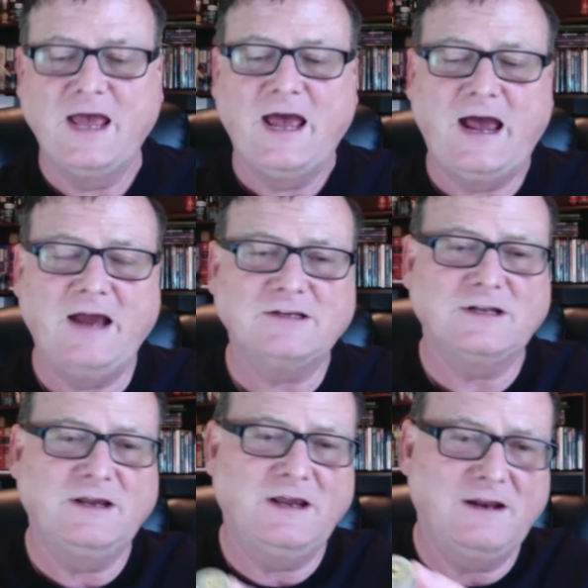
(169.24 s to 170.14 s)

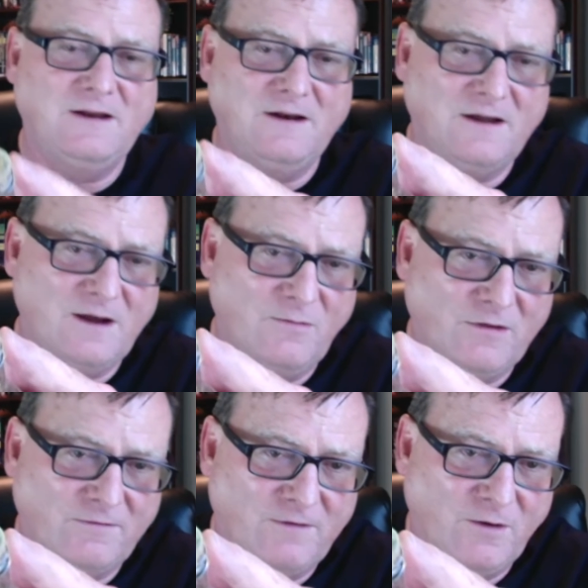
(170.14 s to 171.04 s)
Actually, it didn't come with
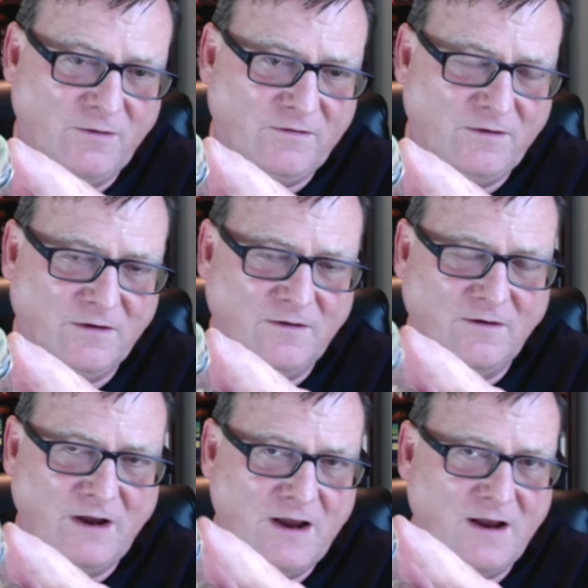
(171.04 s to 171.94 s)
a flow restrictor,
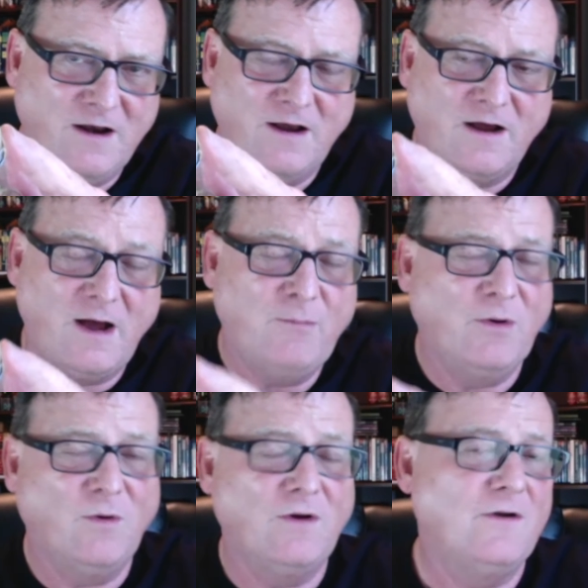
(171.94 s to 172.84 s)
and uh, I put
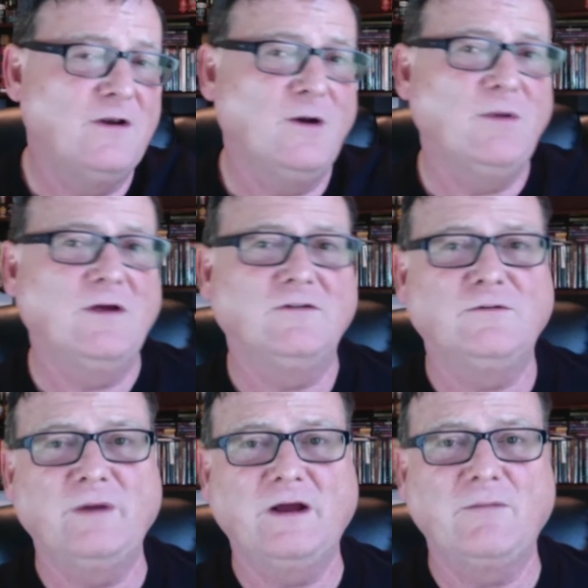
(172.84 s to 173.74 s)
one on here because you'll
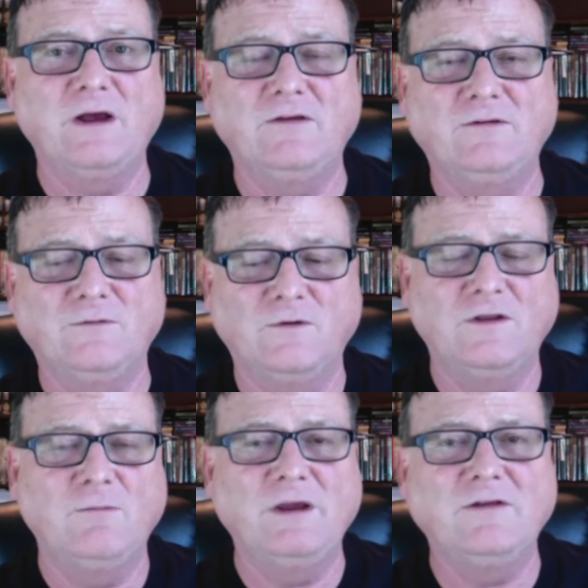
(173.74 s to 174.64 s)
make a mess with
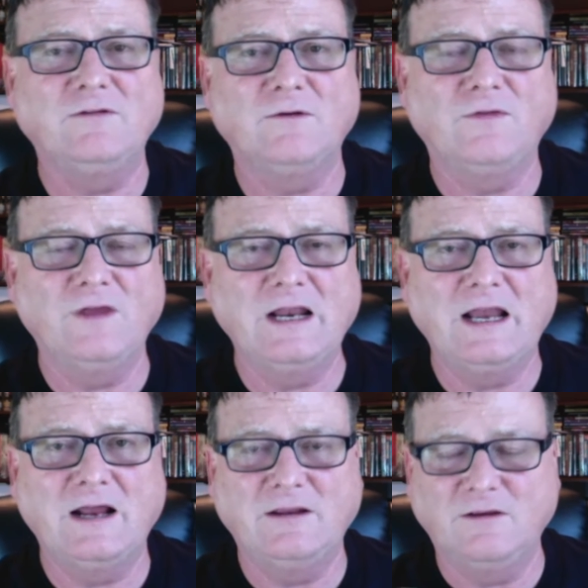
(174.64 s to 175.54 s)
it being so thin
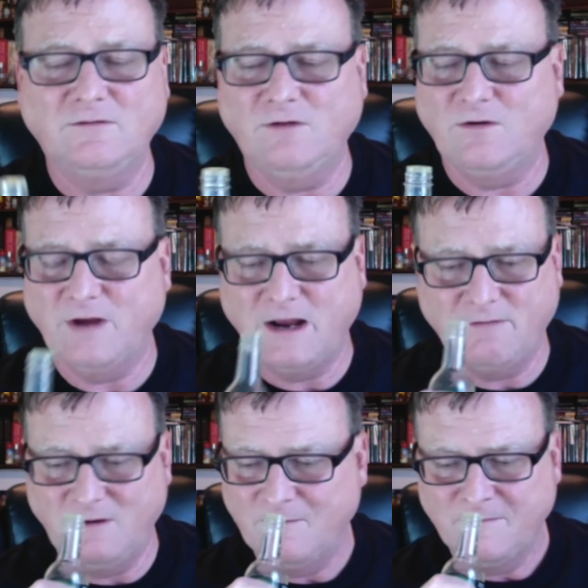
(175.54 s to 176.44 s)
like this if you don't have
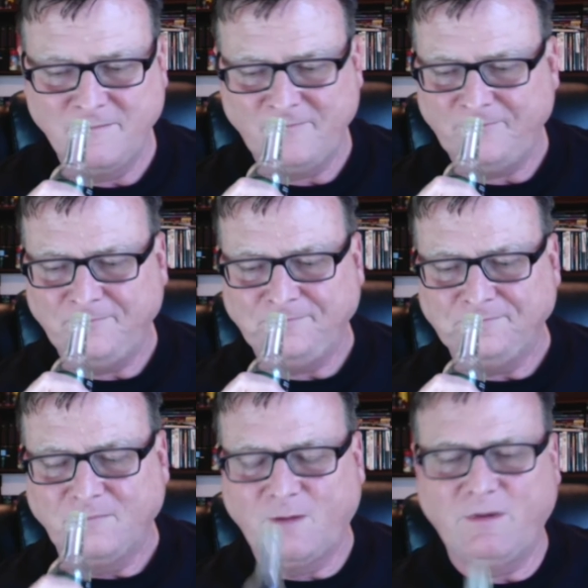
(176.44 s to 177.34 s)
it.
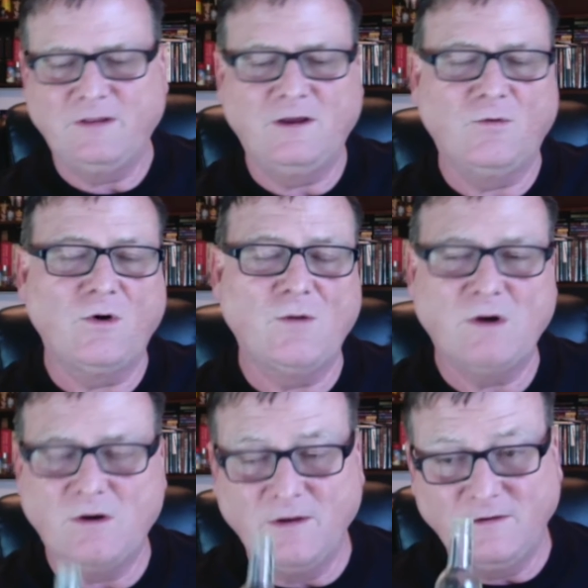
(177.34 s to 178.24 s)
But the aroma
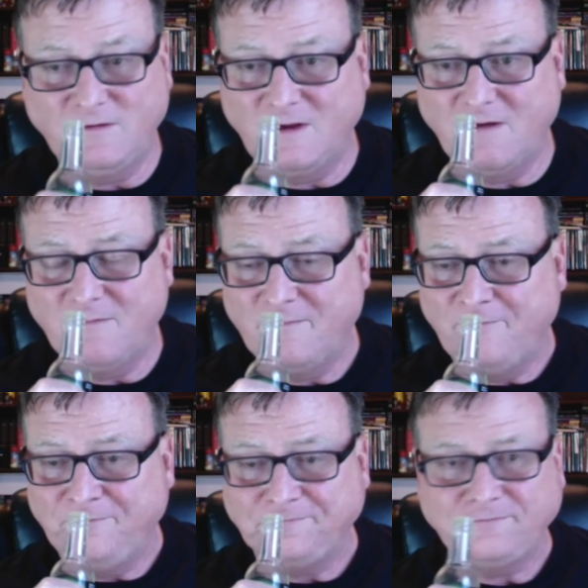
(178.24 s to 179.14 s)
on this stuff,
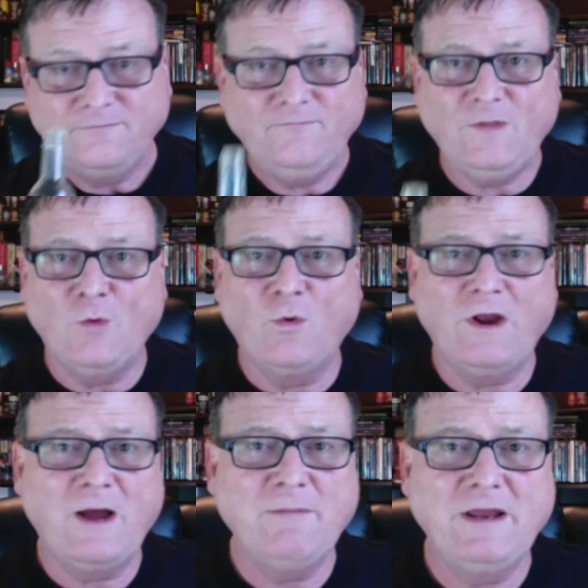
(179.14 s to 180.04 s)
what
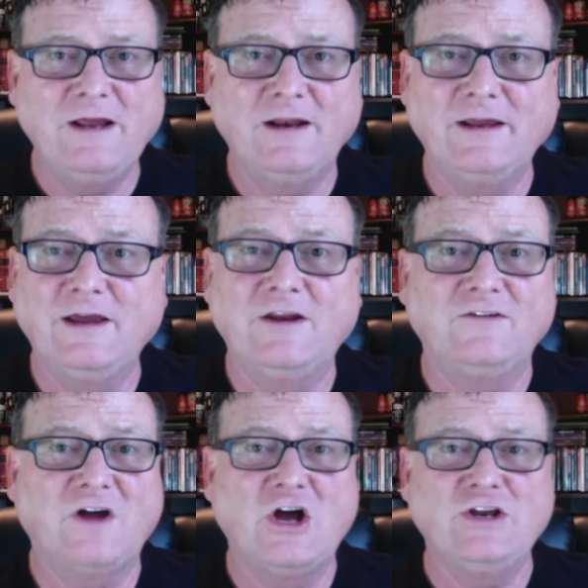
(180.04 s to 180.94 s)
I immediately get
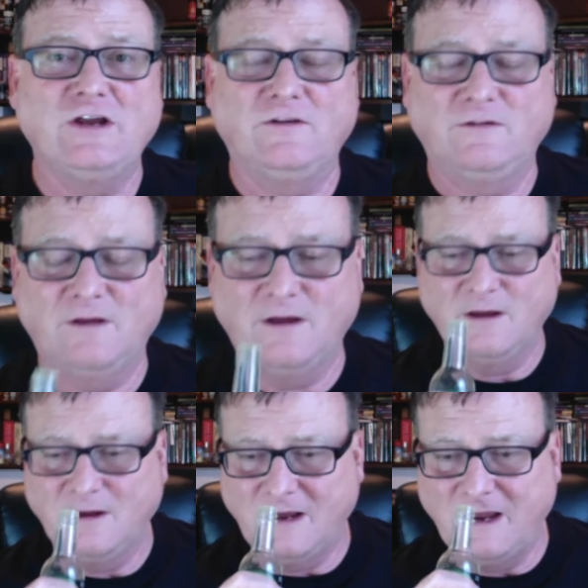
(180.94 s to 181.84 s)
is onions,
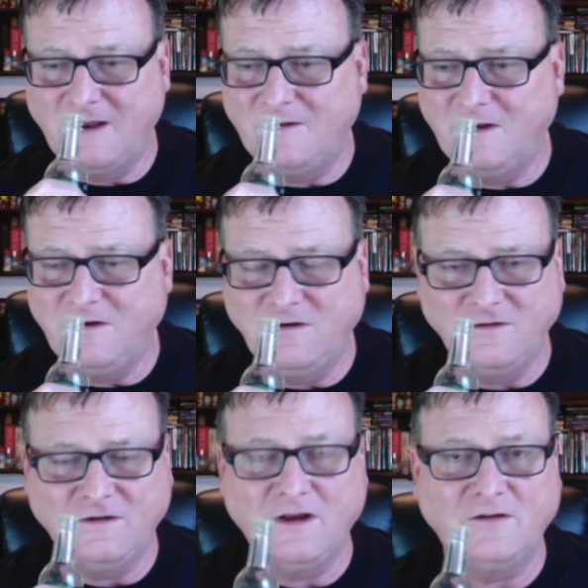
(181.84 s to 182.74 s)
and then you
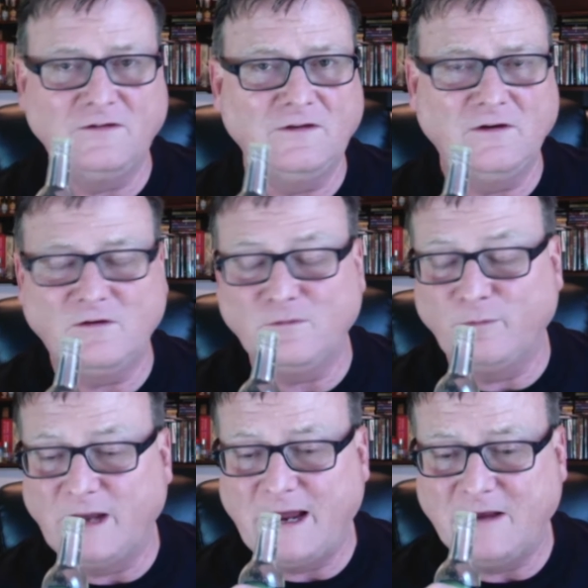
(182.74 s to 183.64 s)
just get a citrus
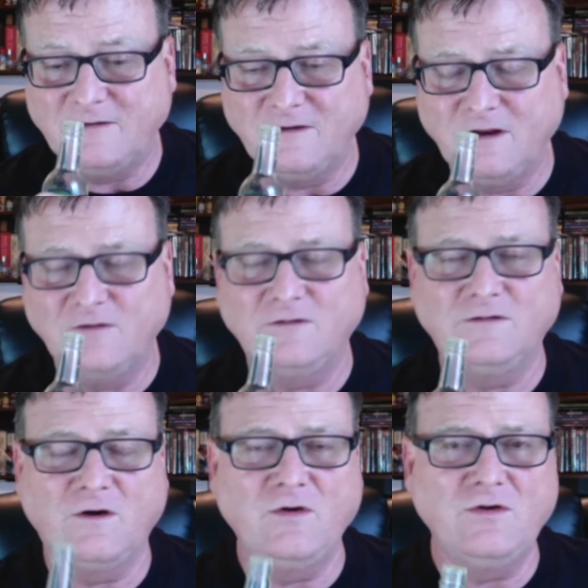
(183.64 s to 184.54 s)
blast that is
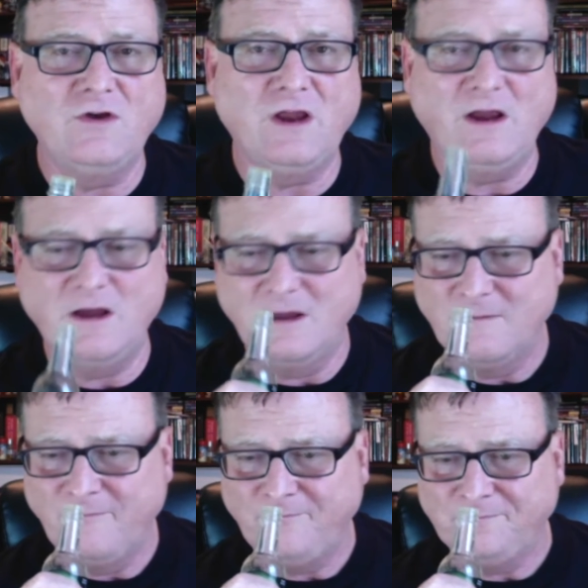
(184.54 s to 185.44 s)
so unique,
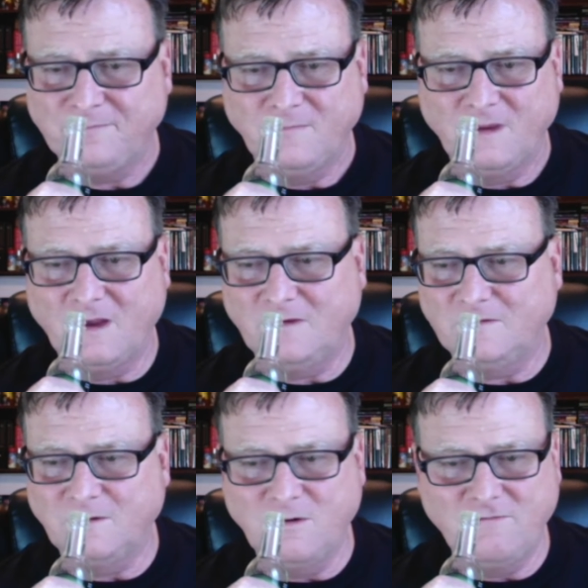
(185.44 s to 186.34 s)
uh,
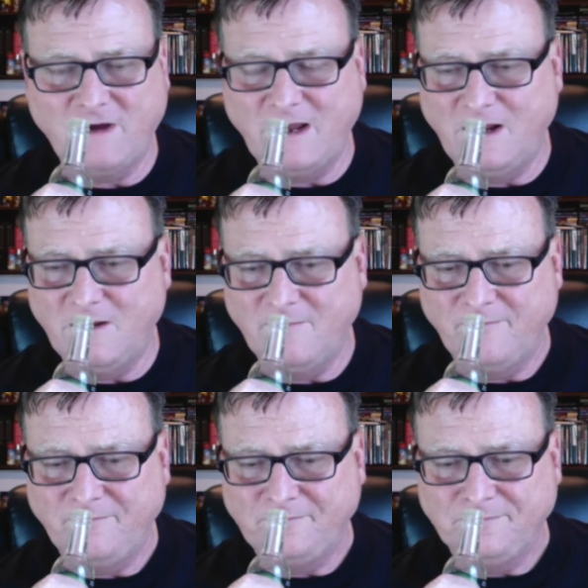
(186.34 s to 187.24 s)
so inviting.
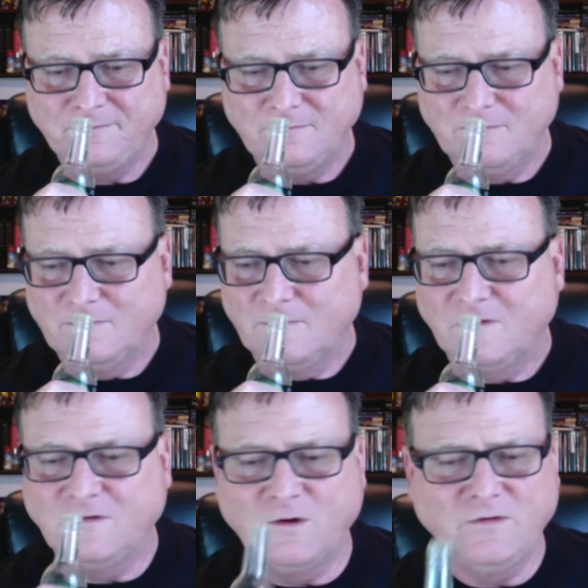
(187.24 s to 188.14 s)

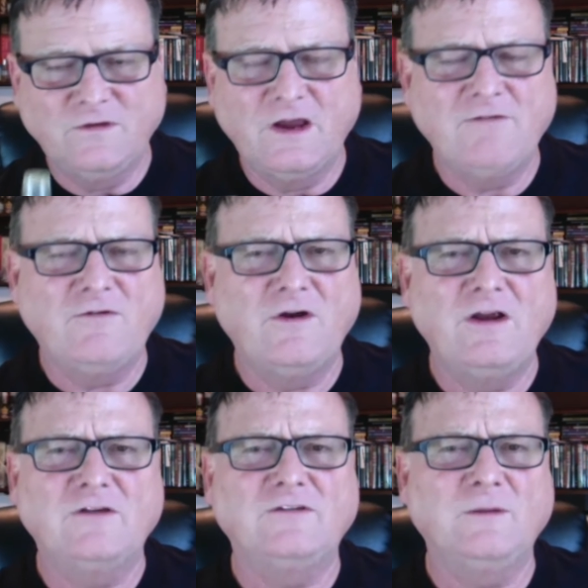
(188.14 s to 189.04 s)
So savory,
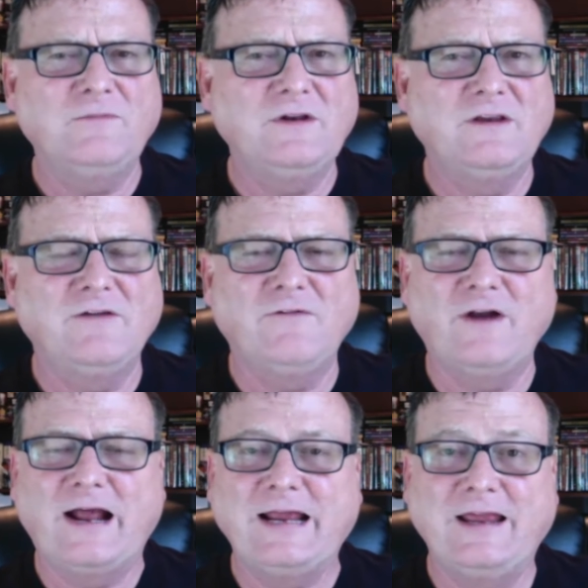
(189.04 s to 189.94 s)
something different.
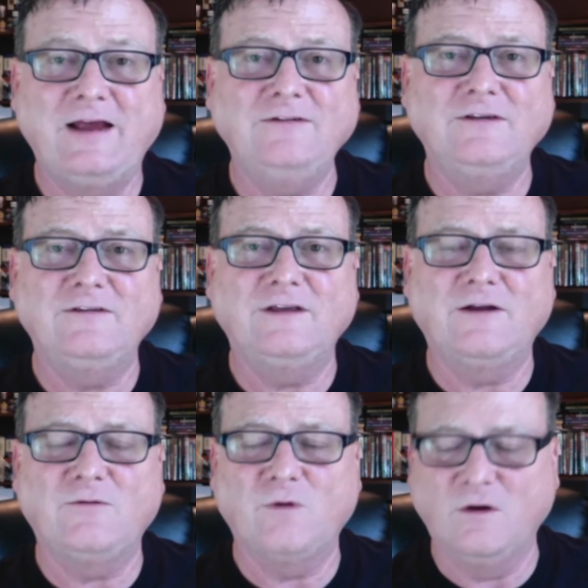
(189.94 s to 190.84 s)
I guess it's
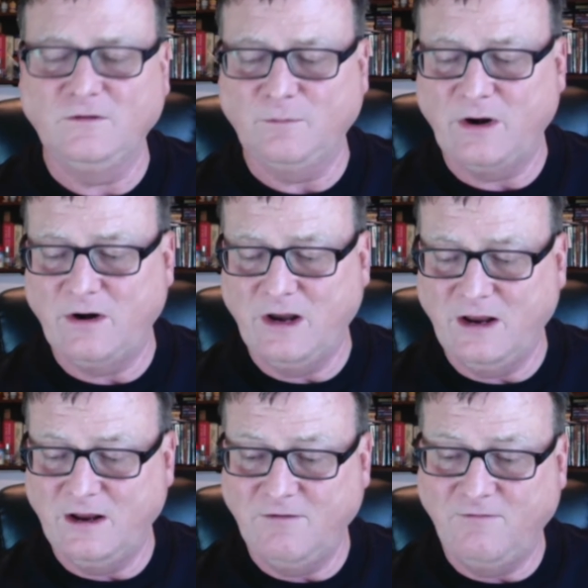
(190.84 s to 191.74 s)
that rosemary
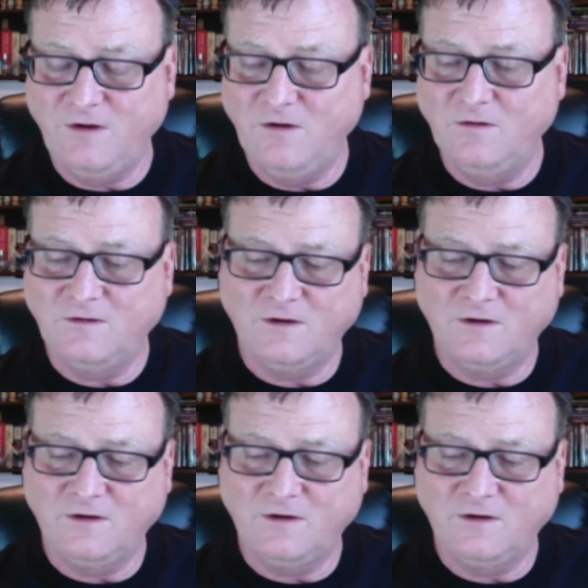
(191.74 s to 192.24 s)
infused.